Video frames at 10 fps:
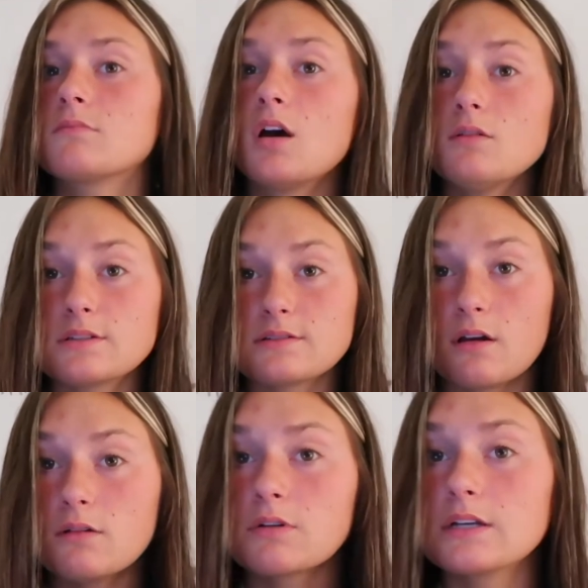Oh, a
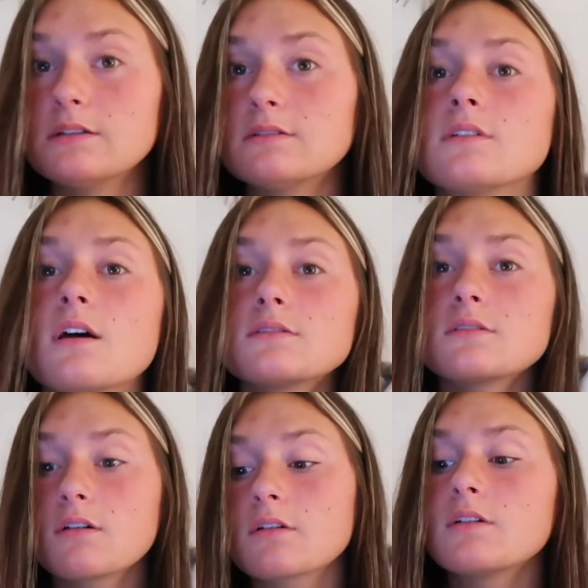siren, that was
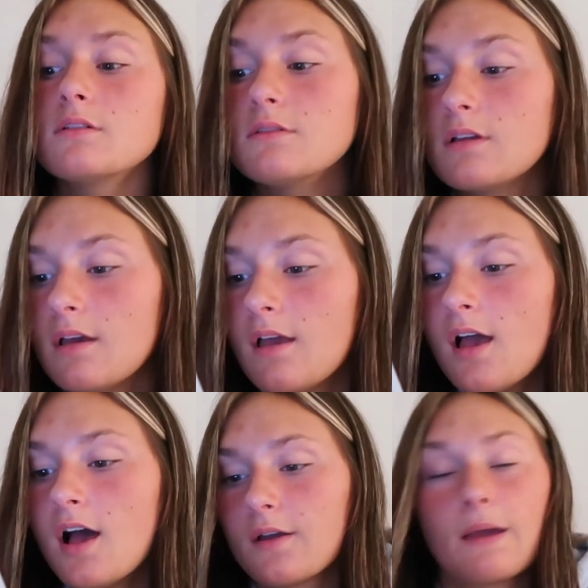not good.
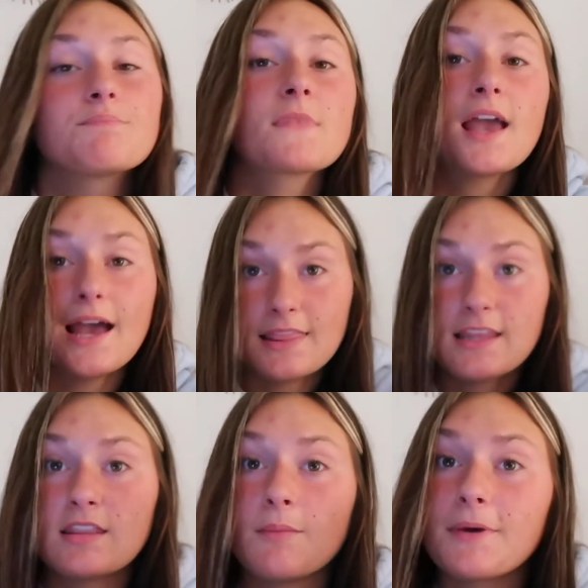Okay, and
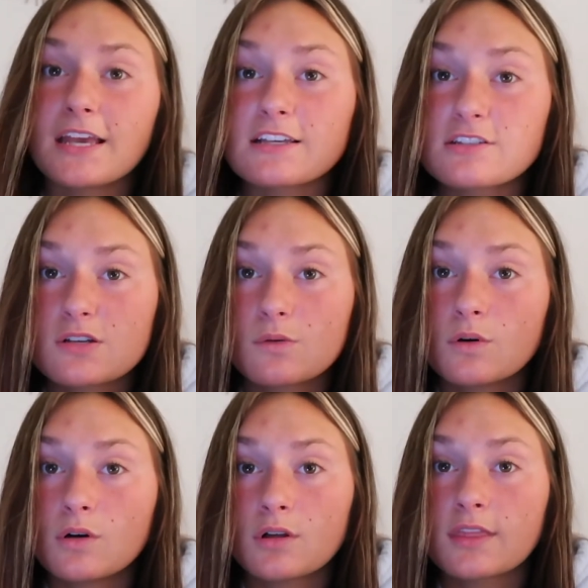then the biggest
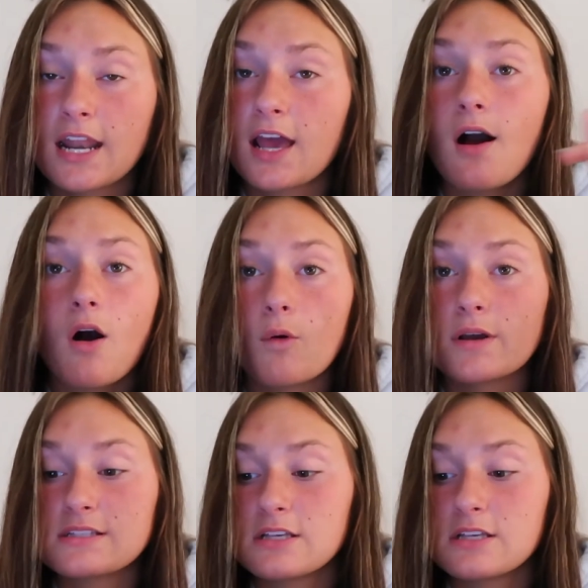tool that I always